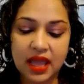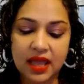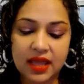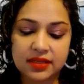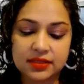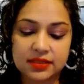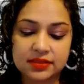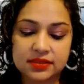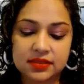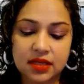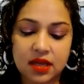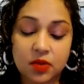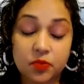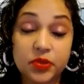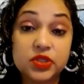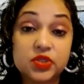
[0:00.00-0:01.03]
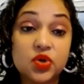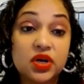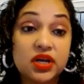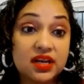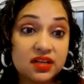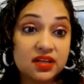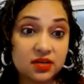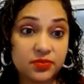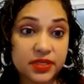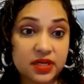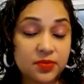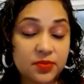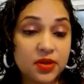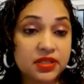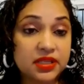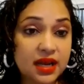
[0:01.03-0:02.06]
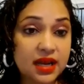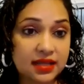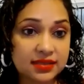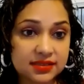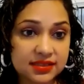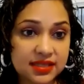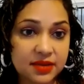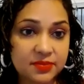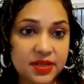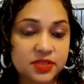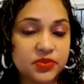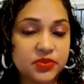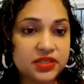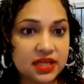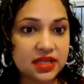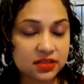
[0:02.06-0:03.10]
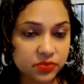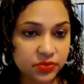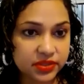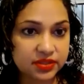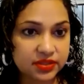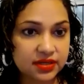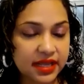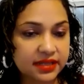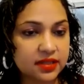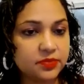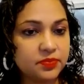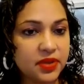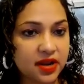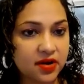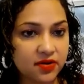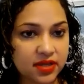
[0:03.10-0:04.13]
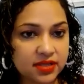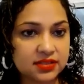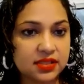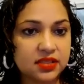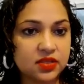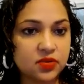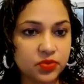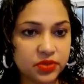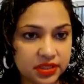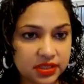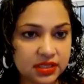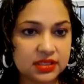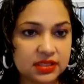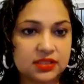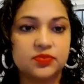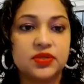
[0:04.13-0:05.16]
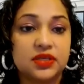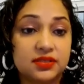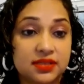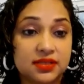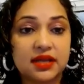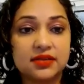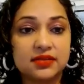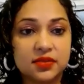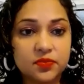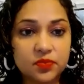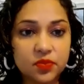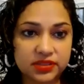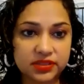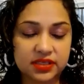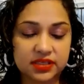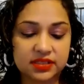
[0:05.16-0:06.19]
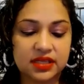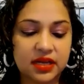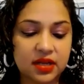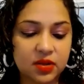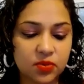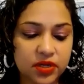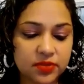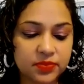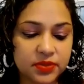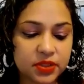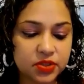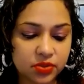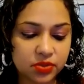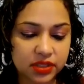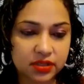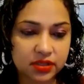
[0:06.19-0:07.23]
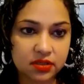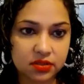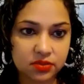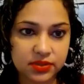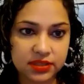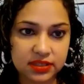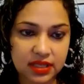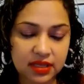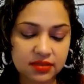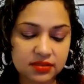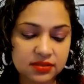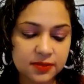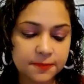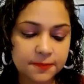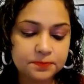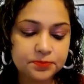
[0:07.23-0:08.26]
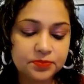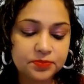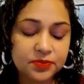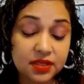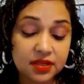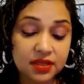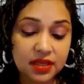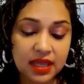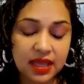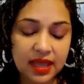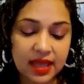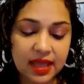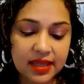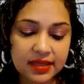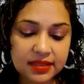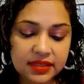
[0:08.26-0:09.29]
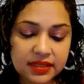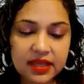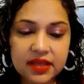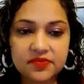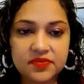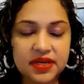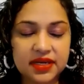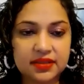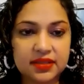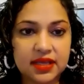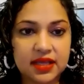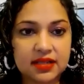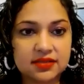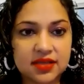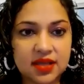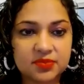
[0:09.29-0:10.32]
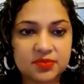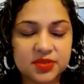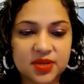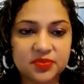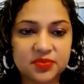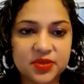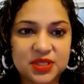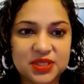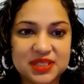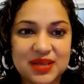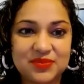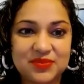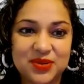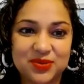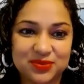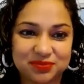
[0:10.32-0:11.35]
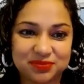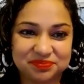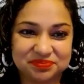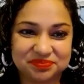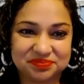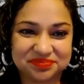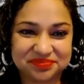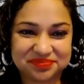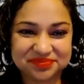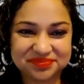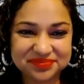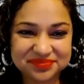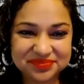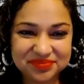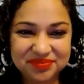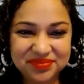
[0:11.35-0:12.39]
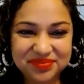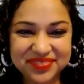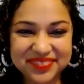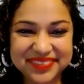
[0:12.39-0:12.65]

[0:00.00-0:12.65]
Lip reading: And we'll talk a little bit about the last time as we dealt with like the parents and the worthiness, because that is important and I want to be sure you're good with that. And yeah, if anything else comes up, you just let me know.